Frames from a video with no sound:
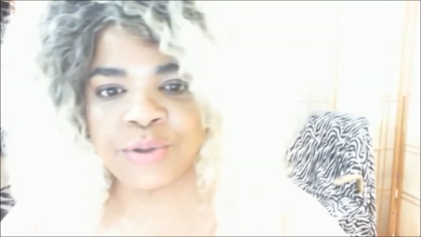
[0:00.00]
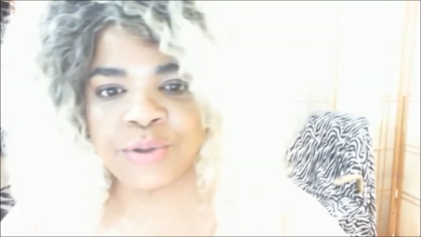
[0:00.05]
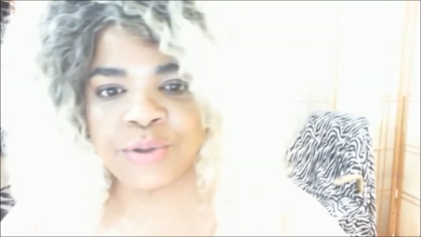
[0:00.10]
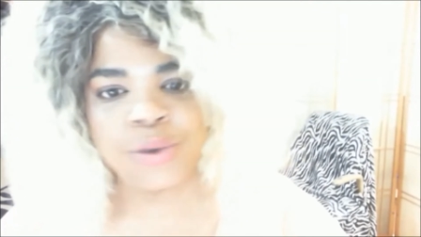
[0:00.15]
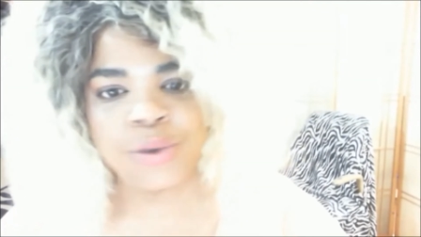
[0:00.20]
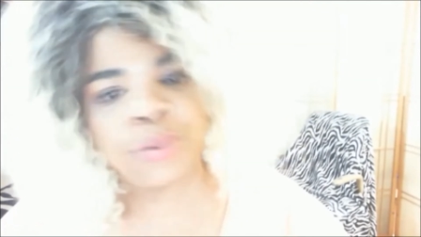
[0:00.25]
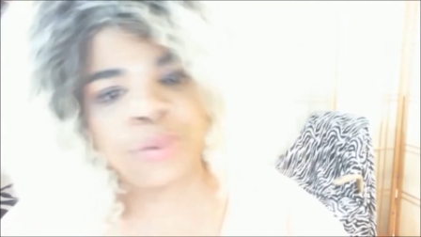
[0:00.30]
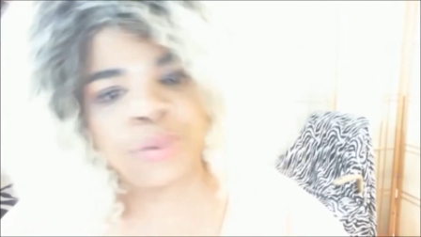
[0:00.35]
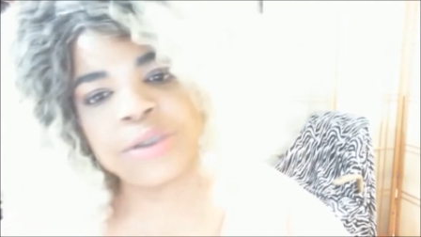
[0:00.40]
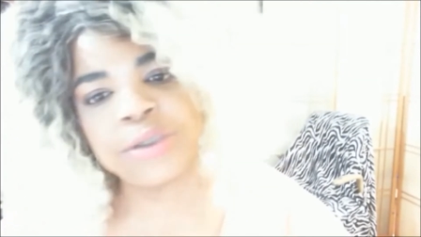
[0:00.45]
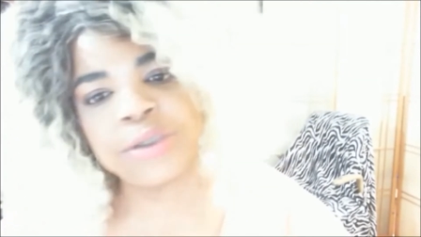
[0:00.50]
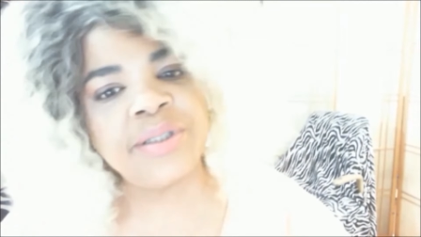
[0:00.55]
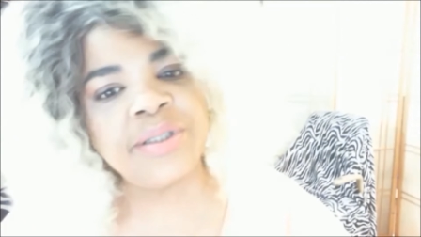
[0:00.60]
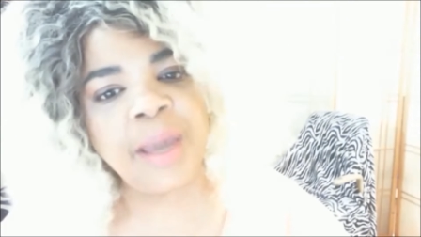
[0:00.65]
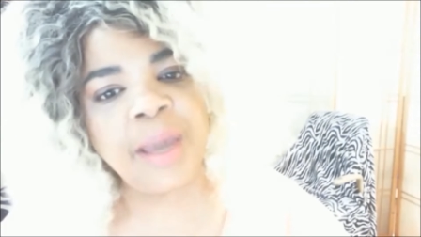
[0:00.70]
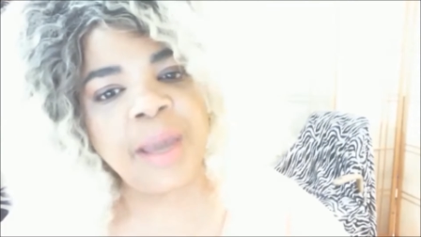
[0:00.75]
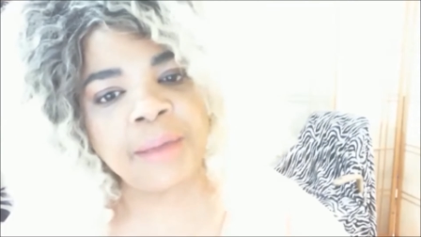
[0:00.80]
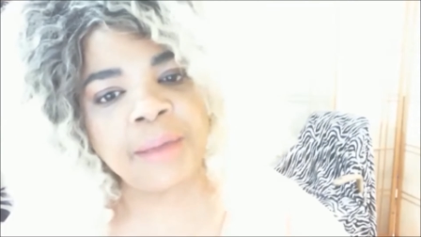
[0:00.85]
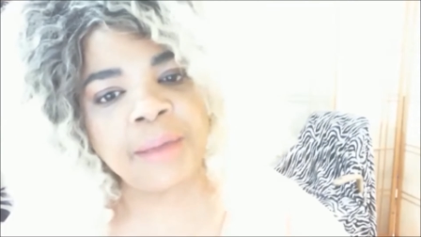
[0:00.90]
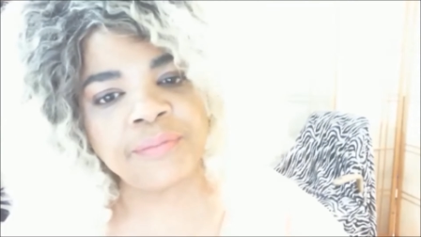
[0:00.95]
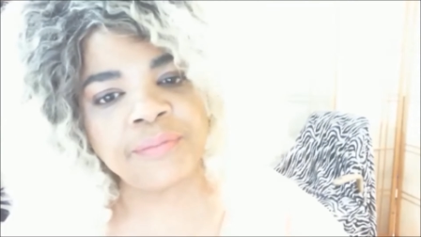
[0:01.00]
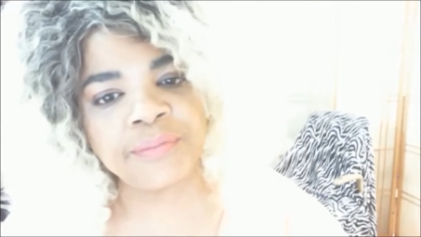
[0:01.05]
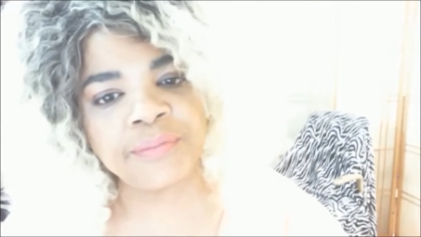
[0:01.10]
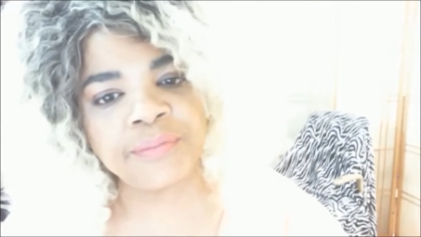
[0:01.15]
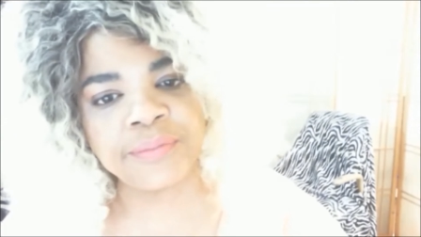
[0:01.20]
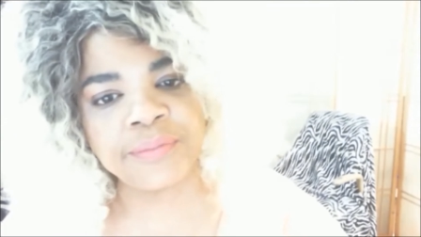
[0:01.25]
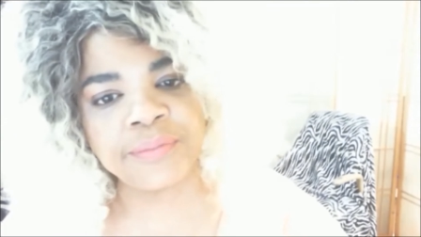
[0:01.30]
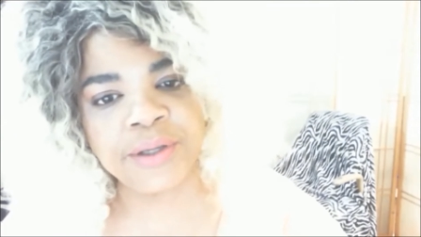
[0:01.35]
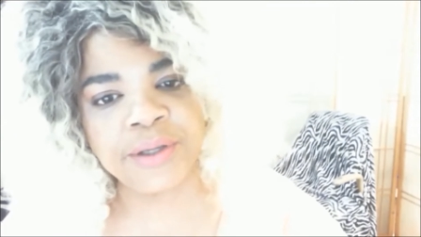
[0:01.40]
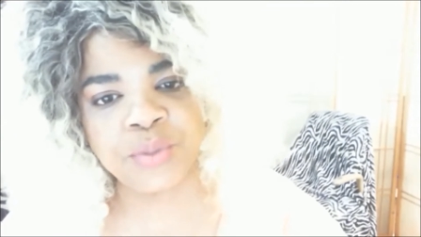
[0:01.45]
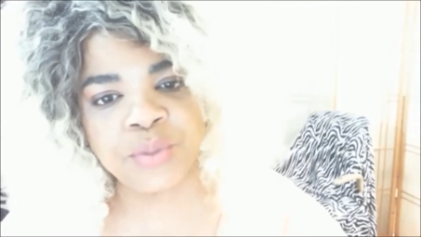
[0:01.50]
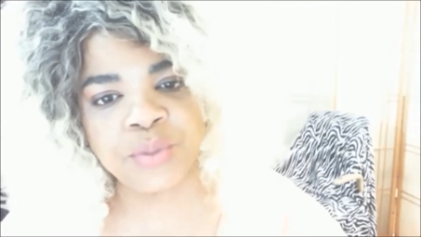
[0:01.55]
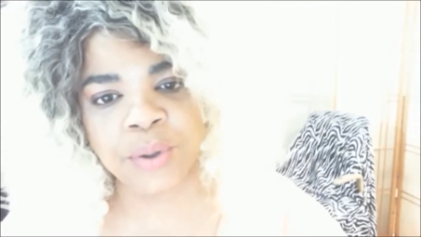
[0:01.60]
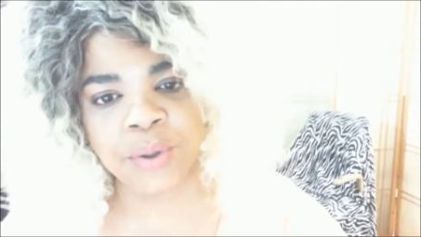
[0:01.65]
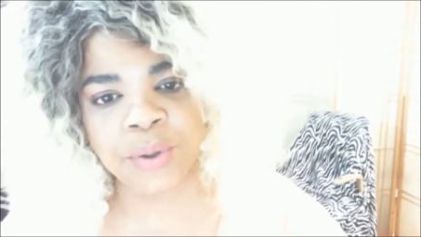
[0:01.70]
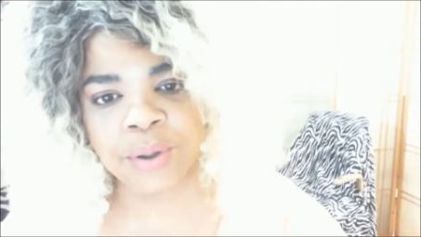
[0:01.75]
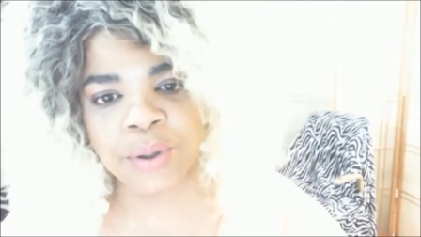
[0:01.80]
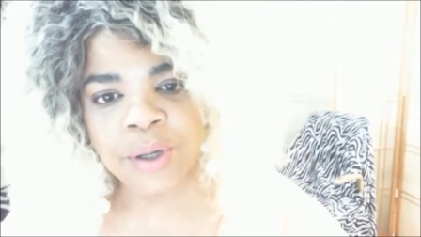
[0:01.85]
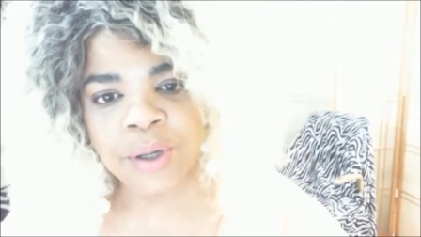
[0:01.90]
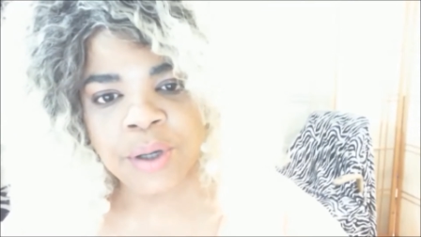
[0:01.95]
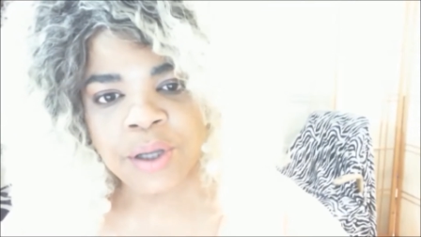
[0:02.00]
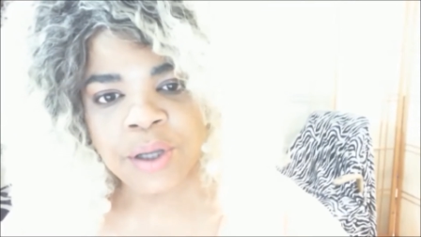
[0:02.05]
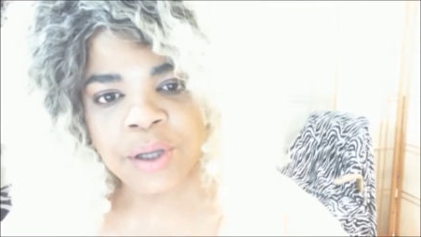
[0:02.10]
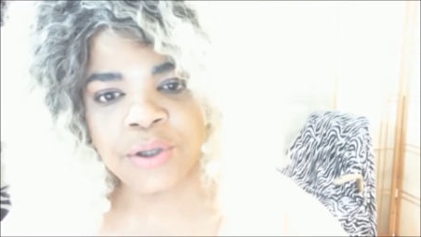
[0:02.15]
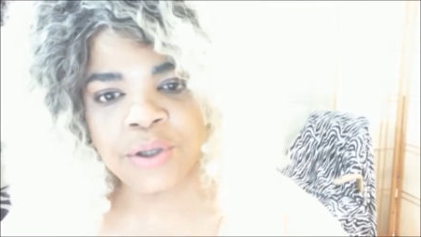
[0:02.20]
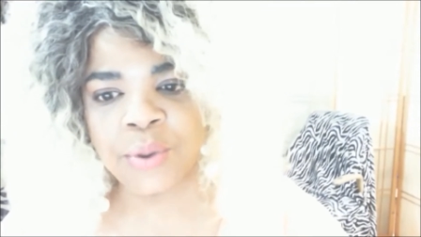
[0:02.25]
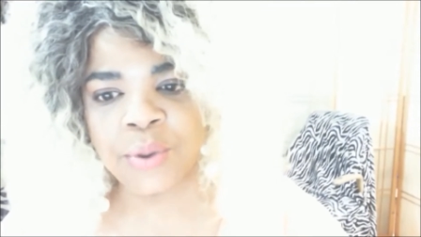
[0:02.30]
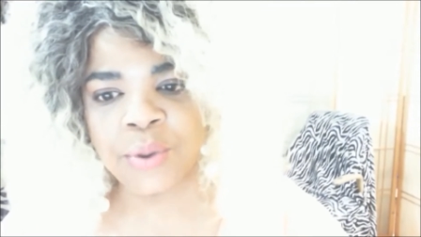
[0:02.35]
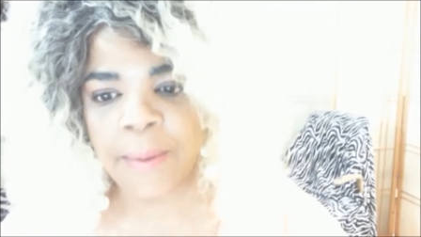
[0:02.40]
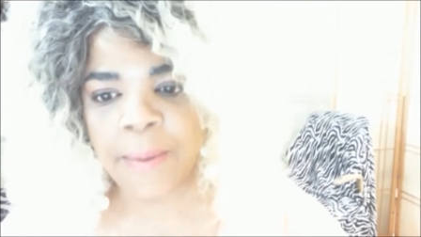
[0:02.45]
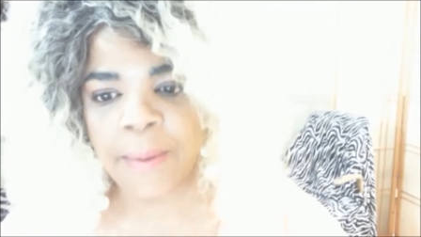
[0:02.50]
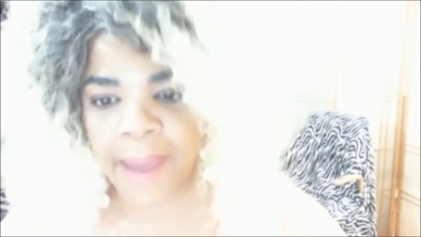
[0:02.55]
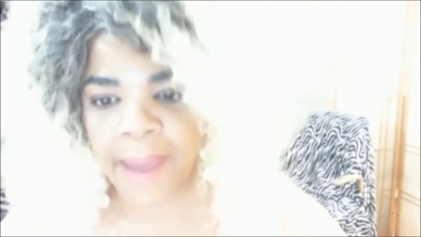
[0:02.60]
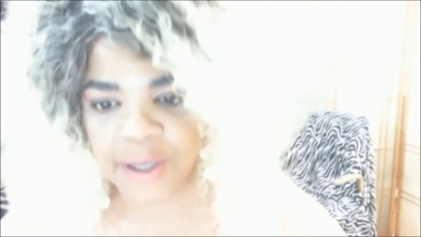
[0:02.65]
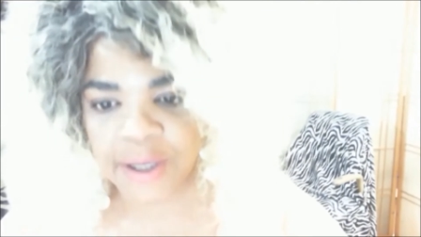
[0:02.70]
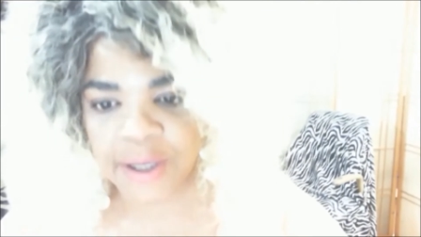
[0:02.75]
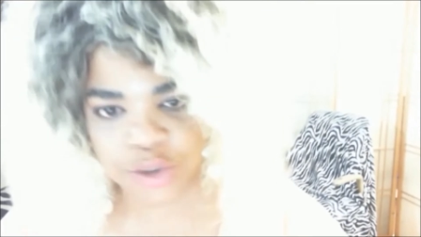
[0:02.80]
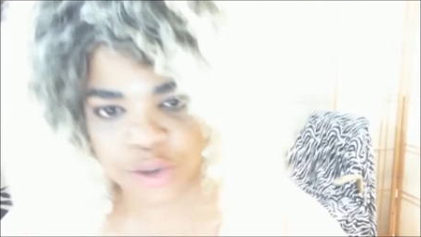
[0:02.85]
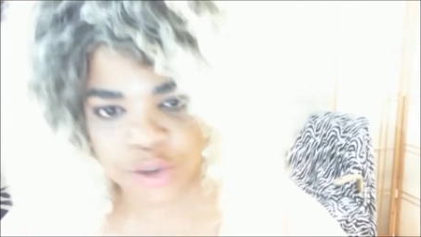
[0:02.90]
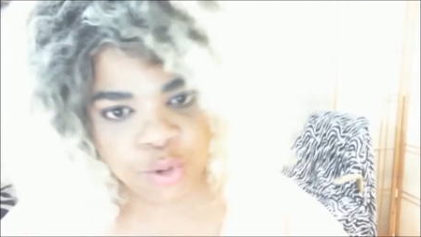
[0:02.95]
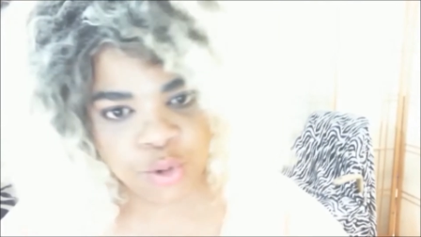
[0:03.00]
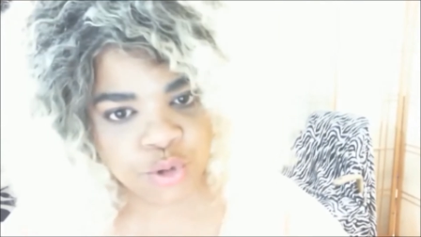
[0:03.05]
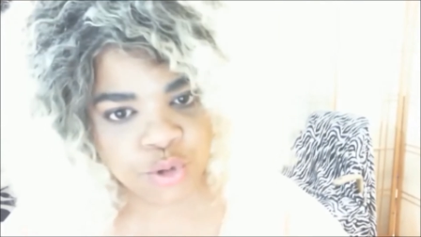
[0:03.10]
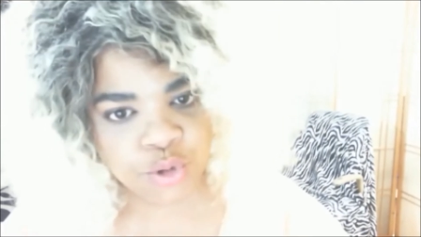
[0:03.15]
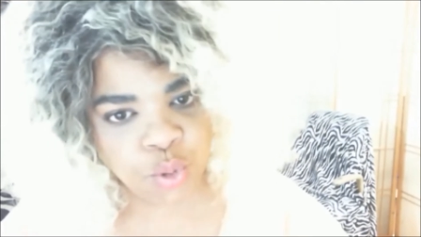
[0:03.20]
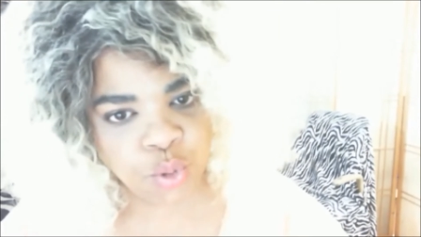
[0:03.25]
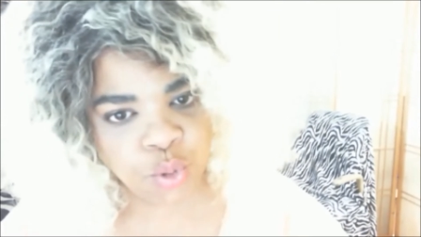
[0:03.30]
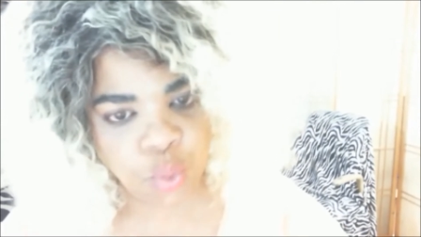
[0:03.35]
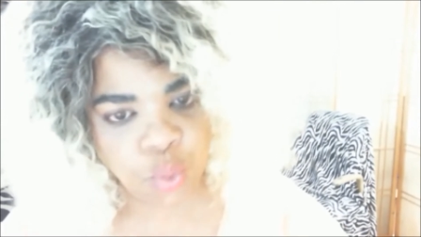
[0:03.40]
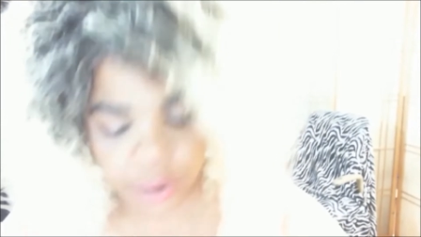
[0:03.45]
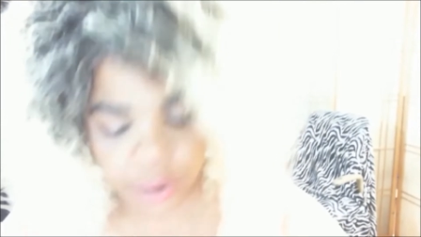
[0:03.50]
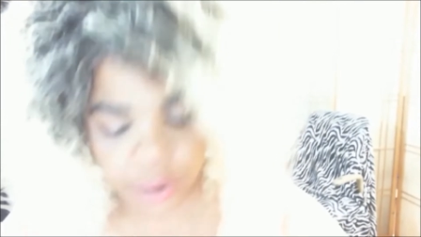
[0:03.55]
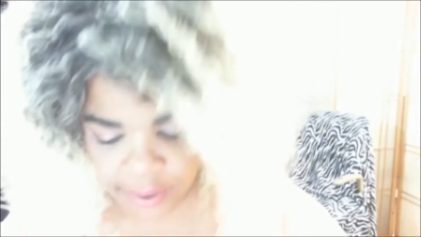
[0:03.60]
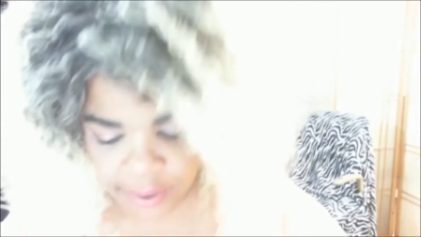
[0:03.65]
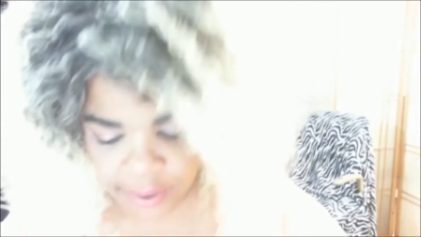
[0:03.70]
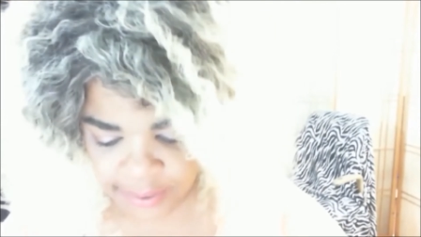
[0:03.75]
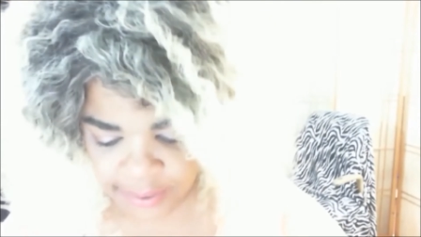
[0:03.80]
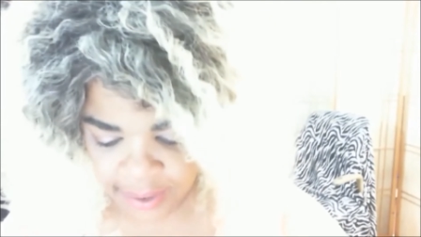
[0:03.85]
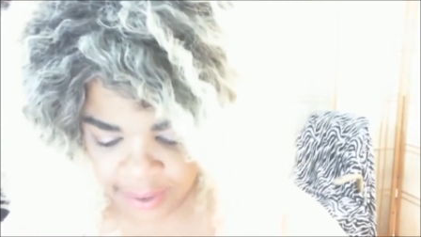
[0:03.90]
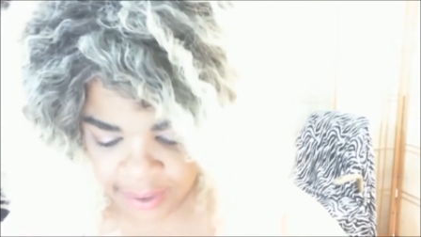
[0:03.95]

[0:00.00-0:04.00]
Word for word: your stuff. It's where you amass your toys.